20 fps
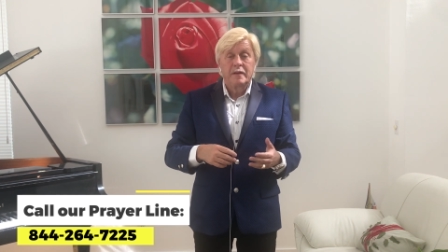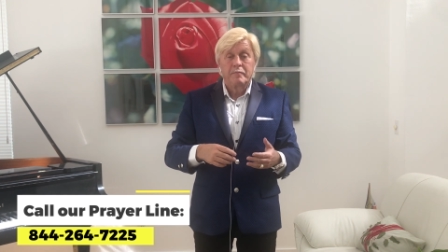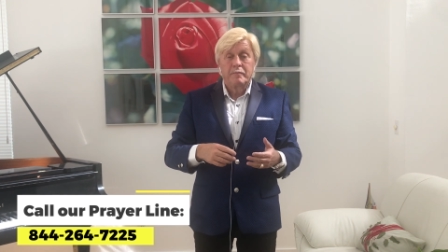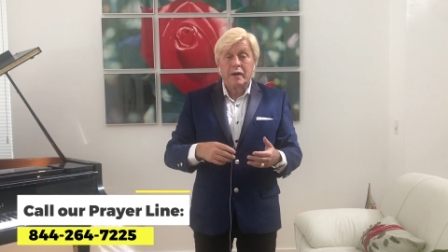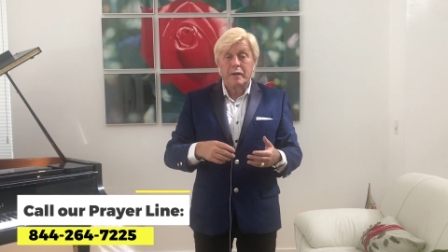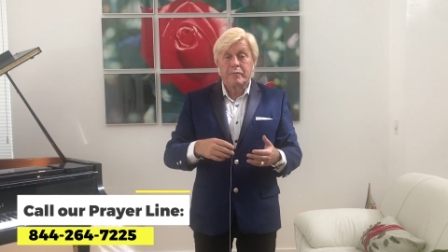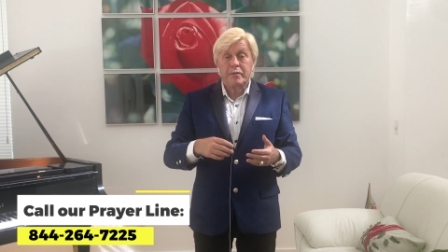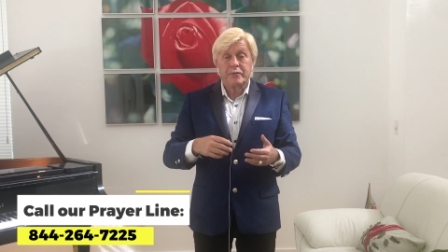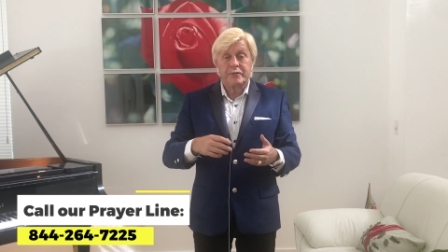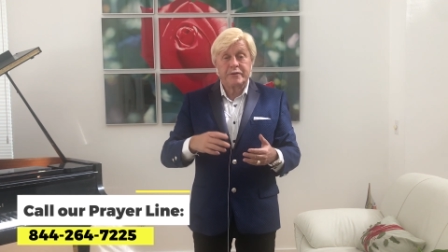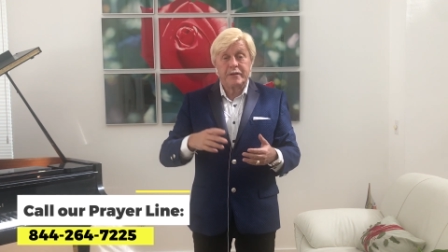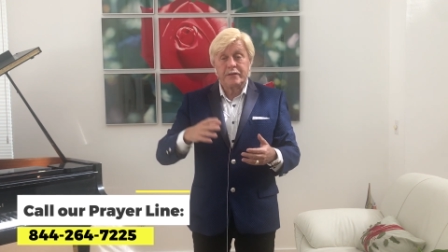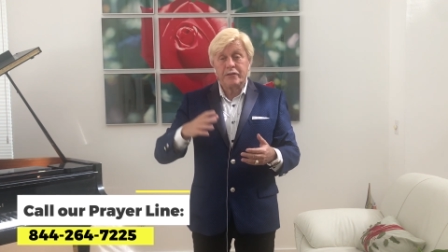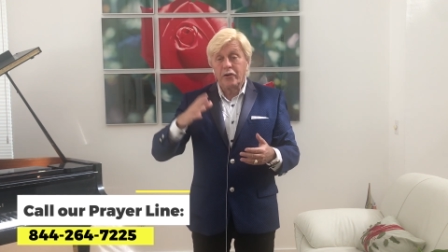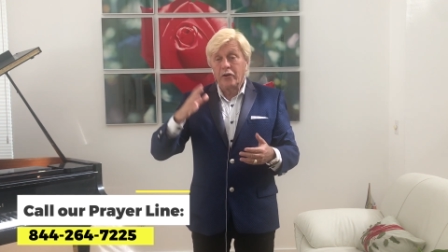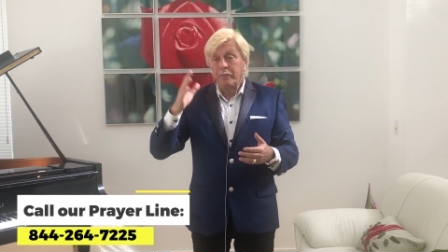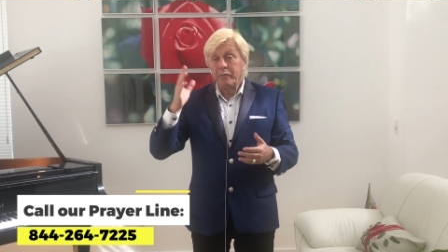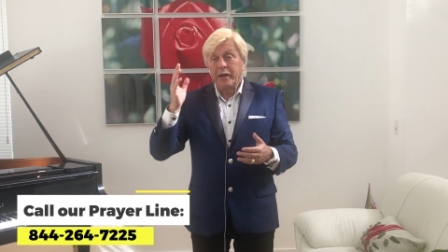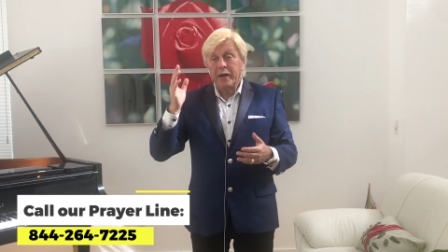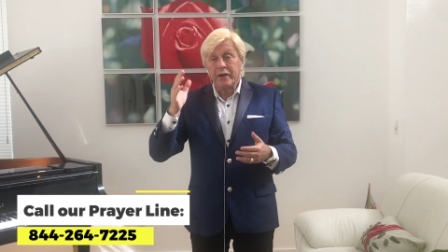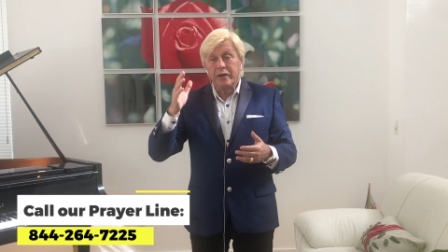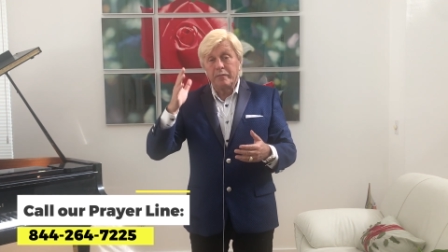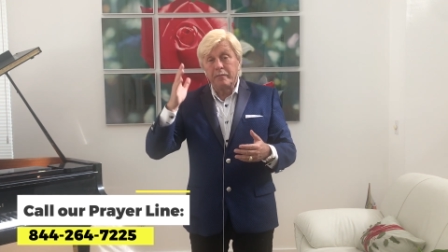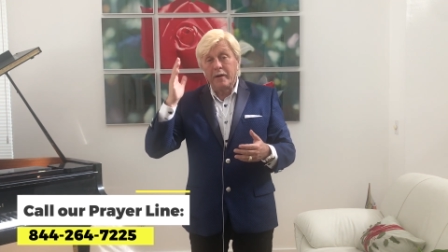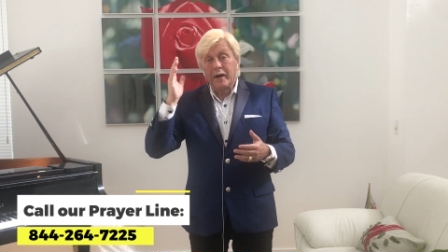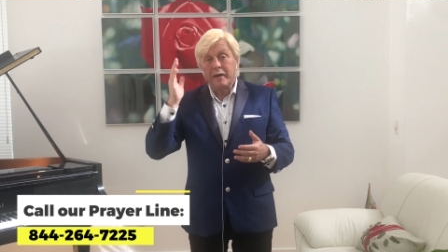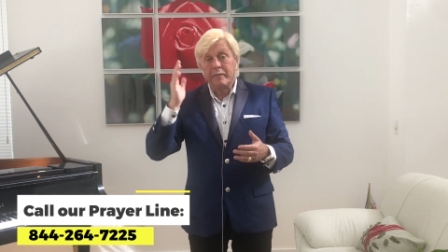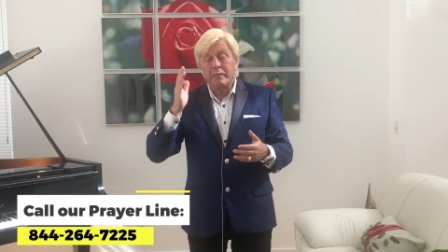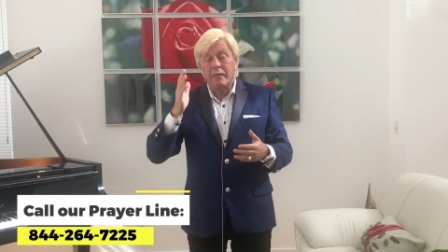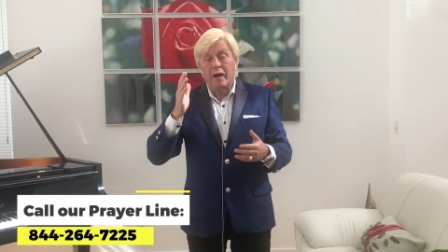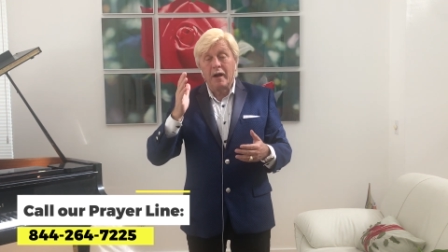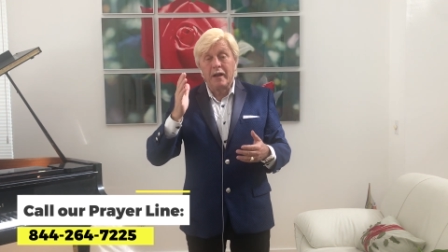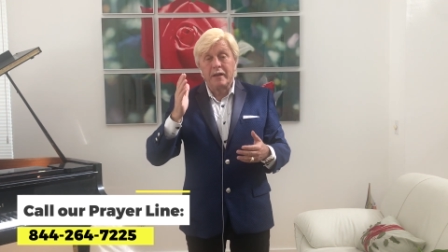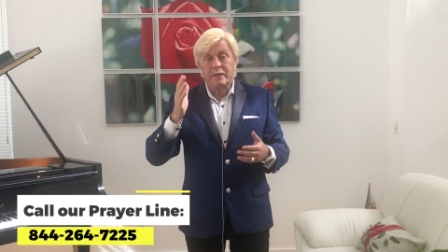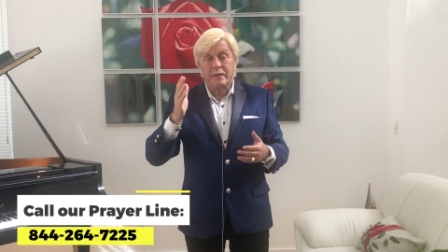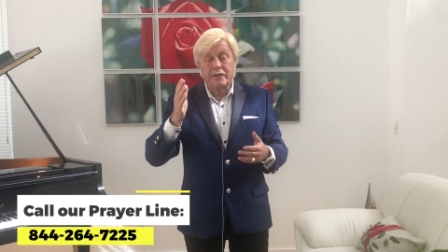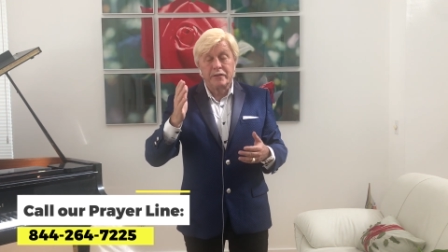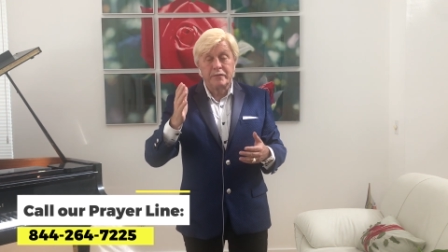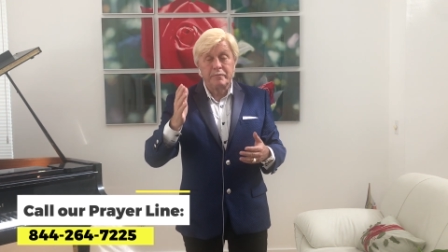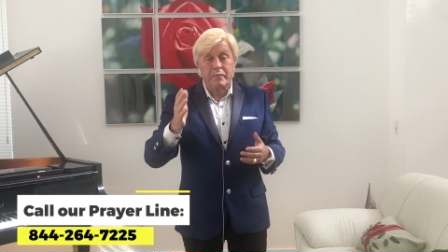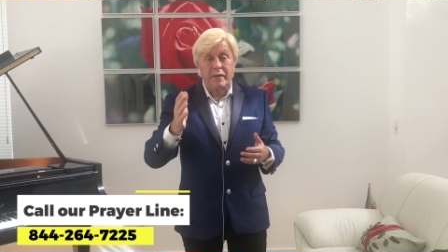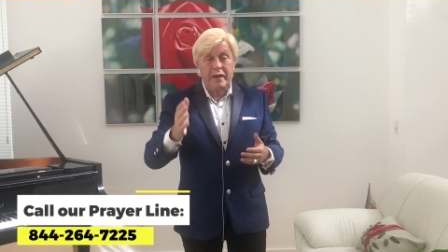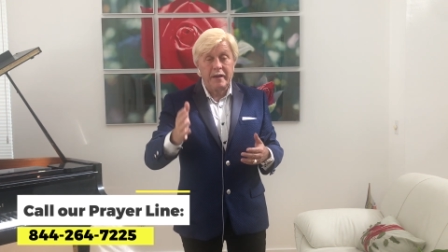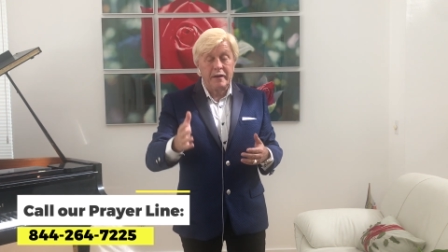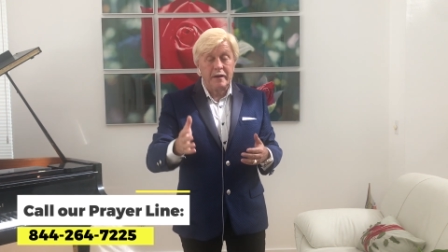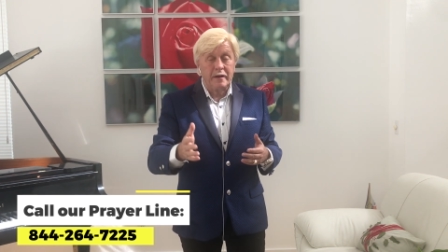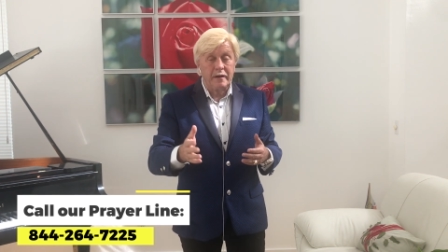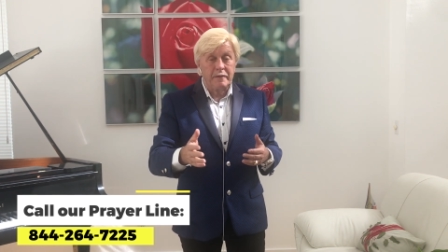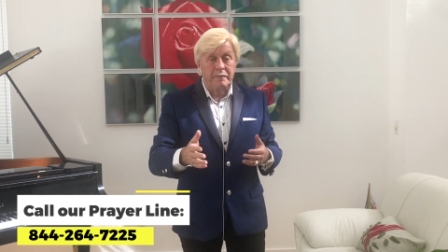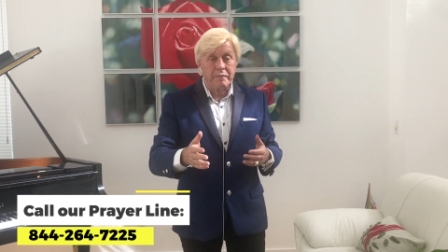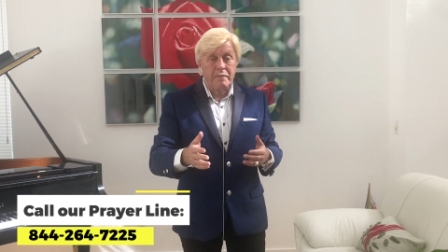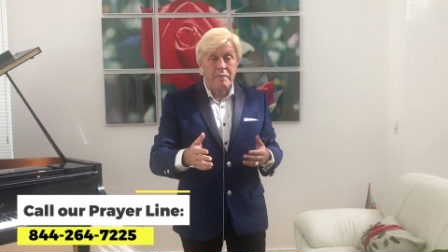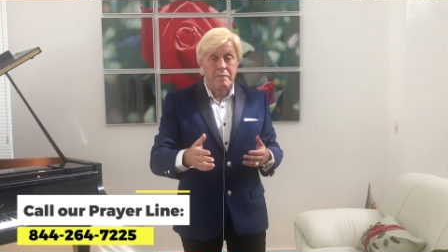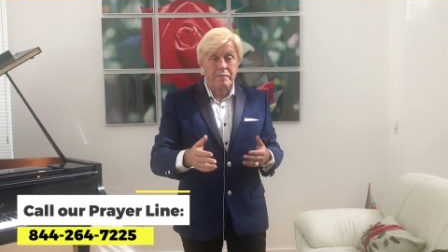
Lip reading: Some people say, don't matter, my mind is made up.